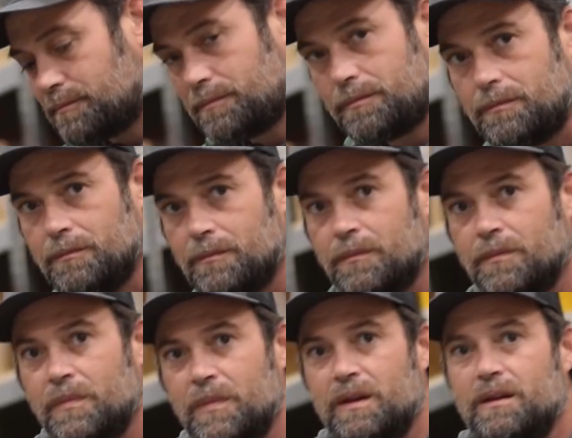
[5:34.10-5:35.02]

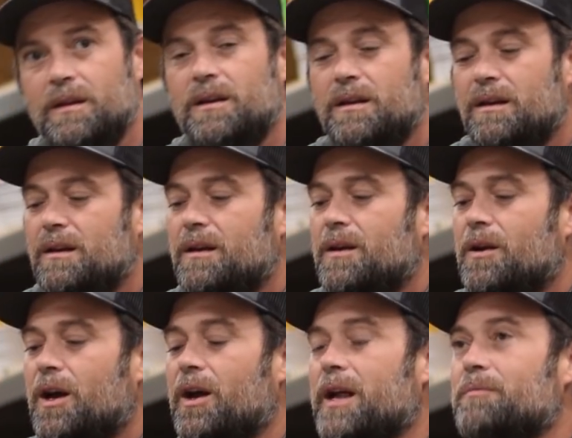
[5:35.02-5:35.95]

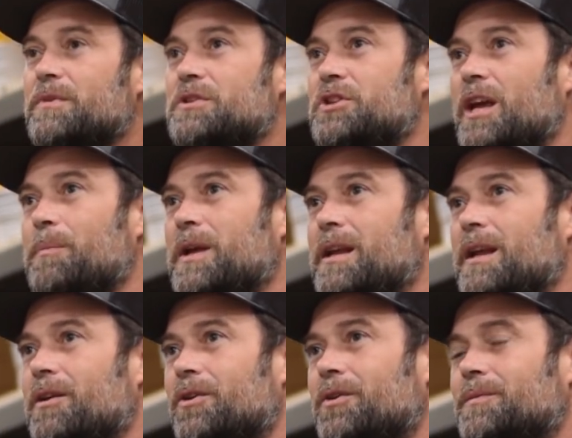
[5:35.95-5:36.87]
All right, Champion
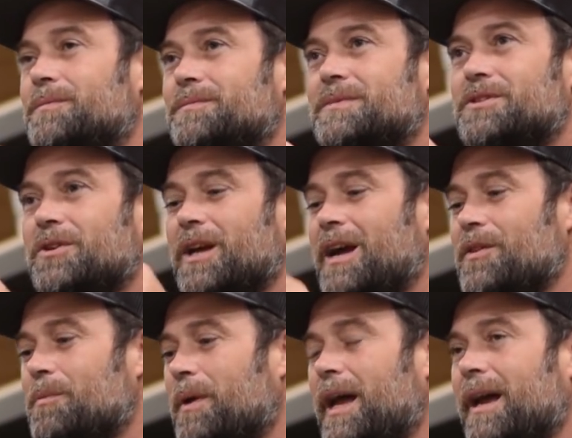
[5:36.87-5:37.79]
Eagle. Still got it
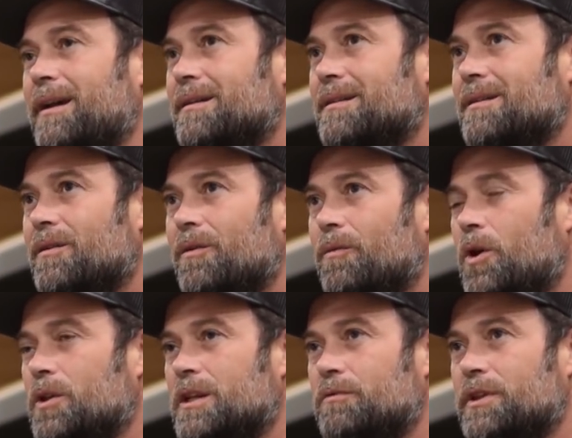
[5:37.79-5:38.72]
in the bag.
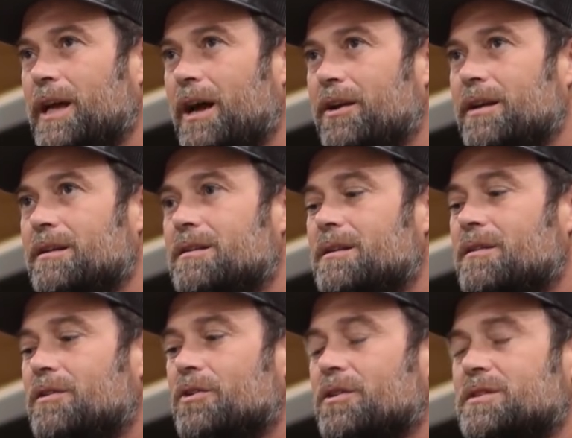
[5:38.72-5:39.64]
Won't live without it.
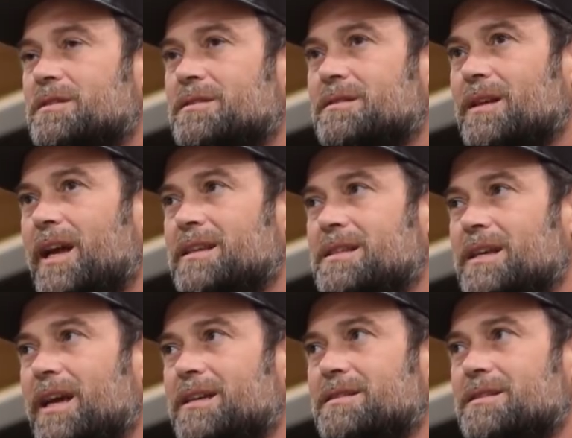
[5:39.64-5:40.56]
There's
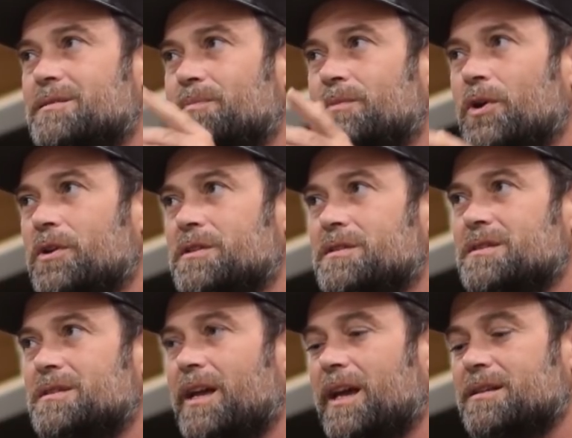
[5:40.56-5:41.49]
SEXs, known as the
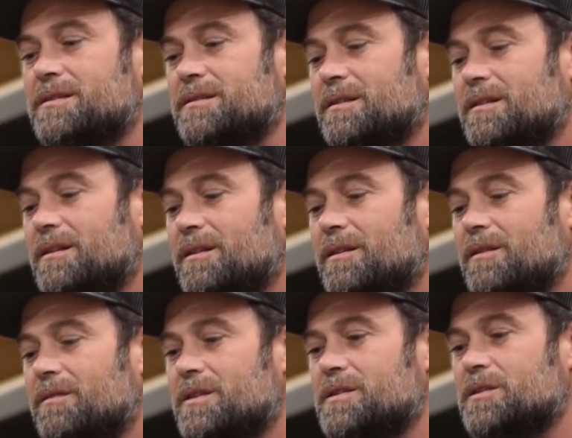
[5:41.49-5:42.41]
Sex.
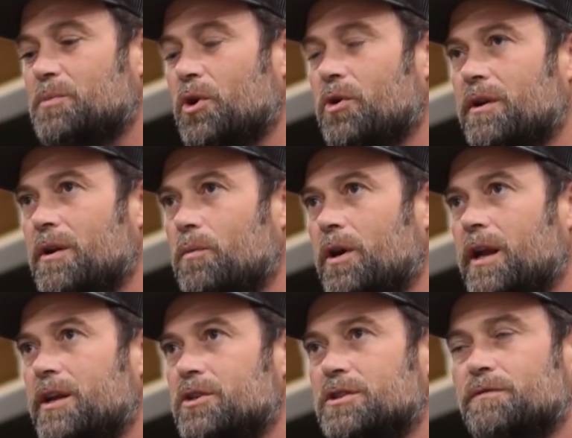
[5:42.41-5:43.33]
This is a broken in one.
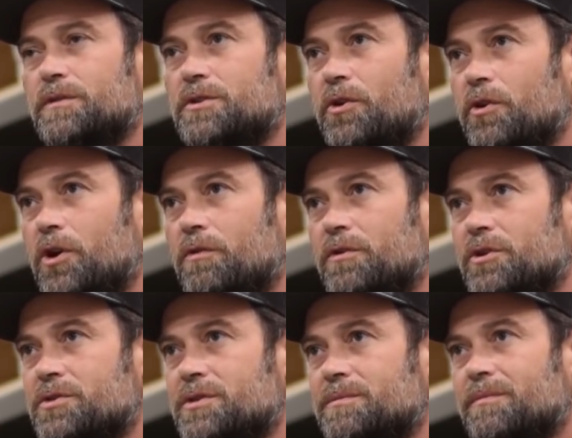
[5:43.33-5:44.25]
I use it for
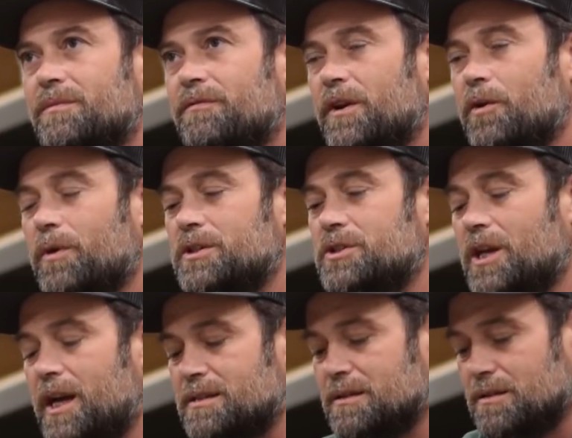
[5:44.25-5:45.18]
turnovers, fairway
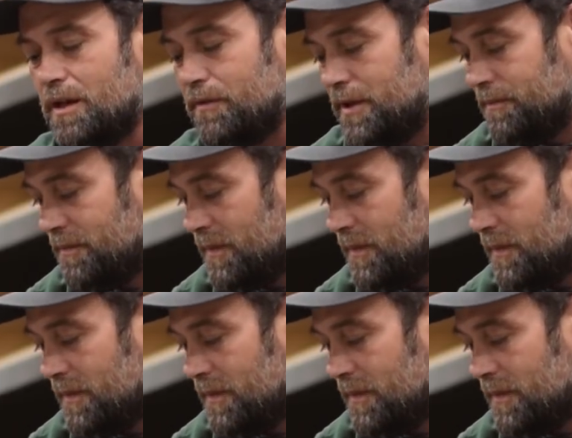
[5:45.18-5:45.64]
shots. Love it.